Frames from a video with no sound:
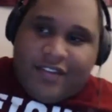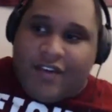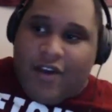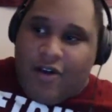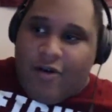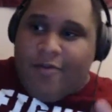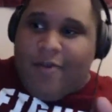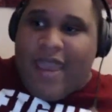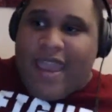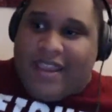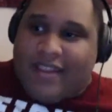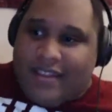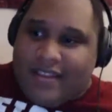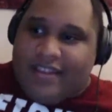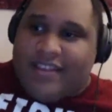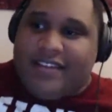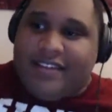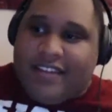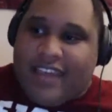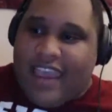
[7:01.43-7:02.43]
just going
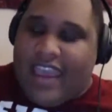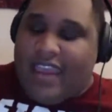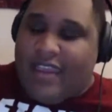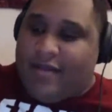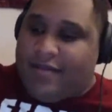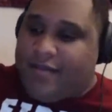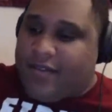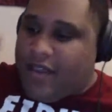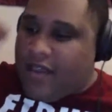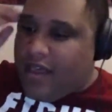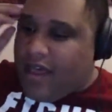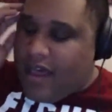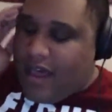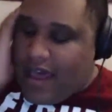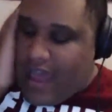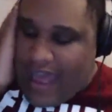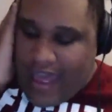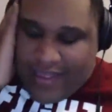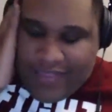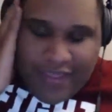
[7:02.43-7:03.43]
back to these games,
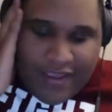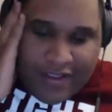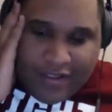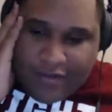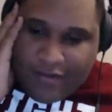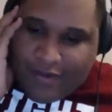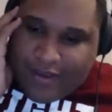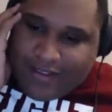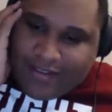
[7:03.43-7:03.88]
I think